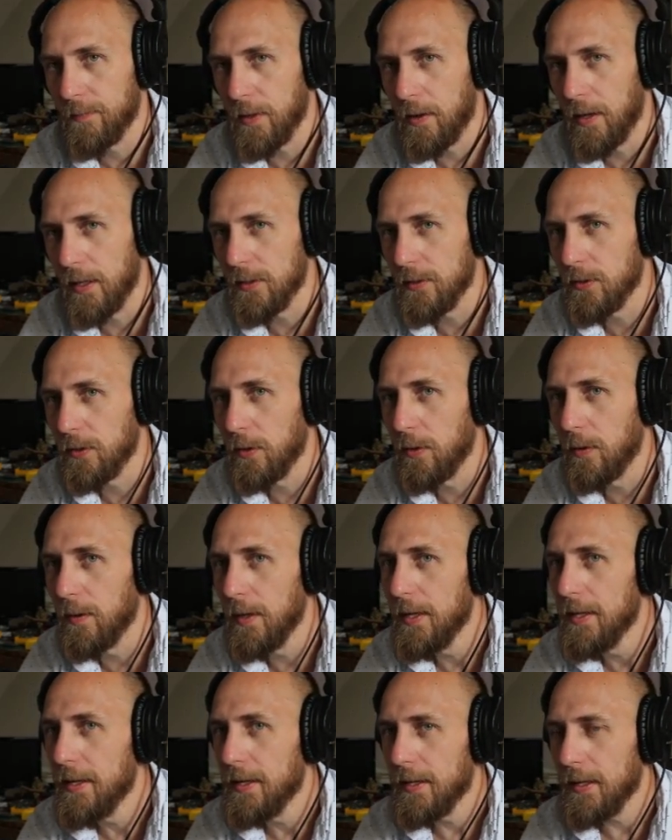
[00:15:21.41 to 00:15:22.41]
All right, so
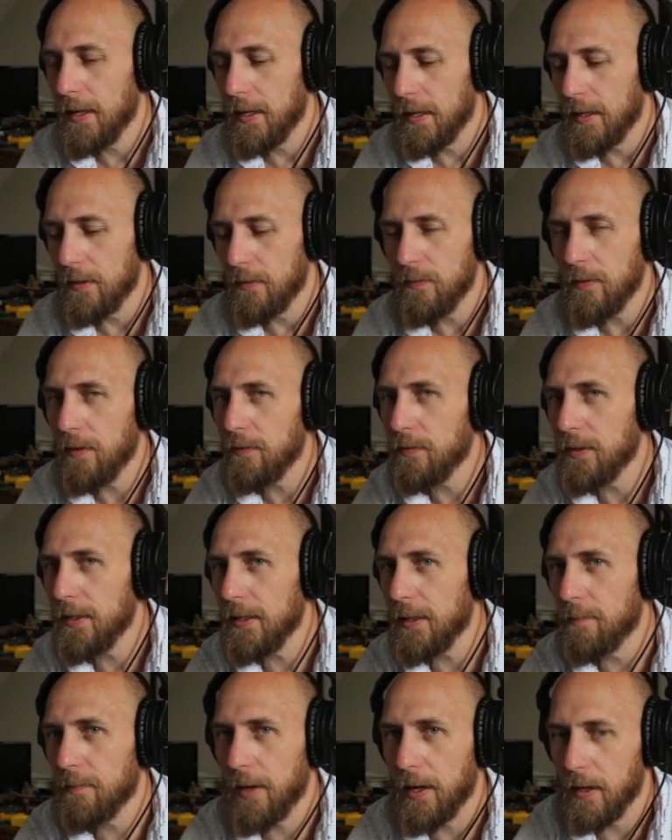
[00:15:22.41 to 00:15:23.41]
roughly
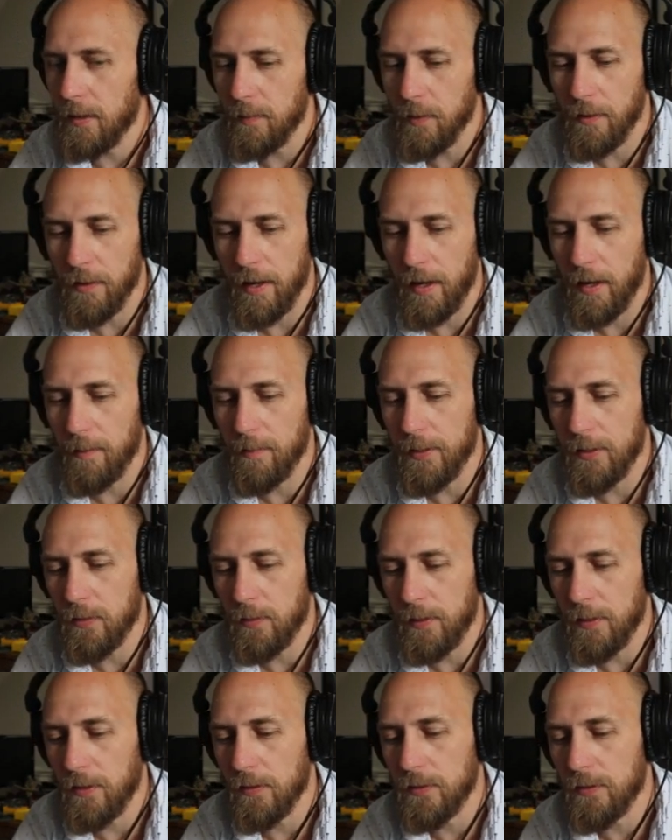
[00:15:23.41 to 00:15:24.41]
comparable there
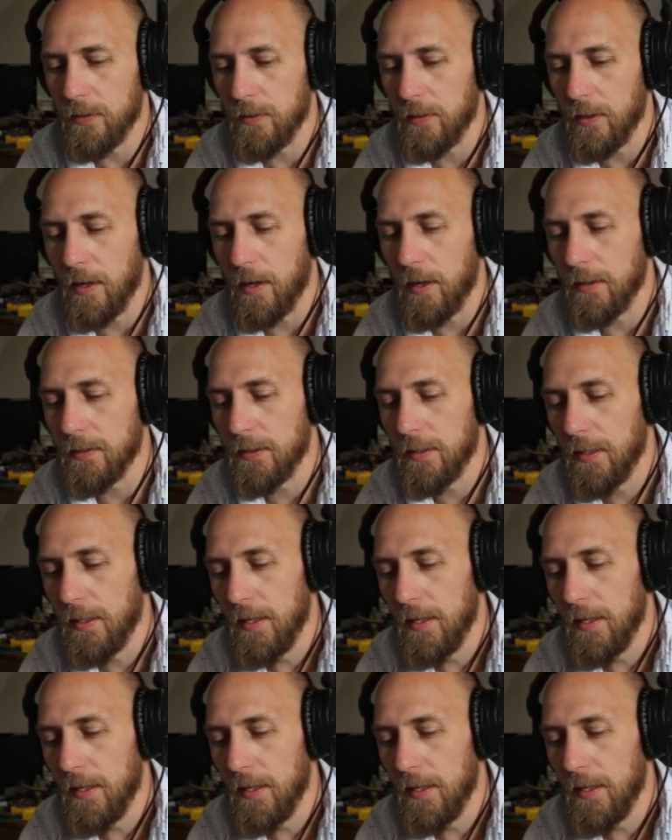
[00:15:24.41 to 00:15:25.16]
between those two cards.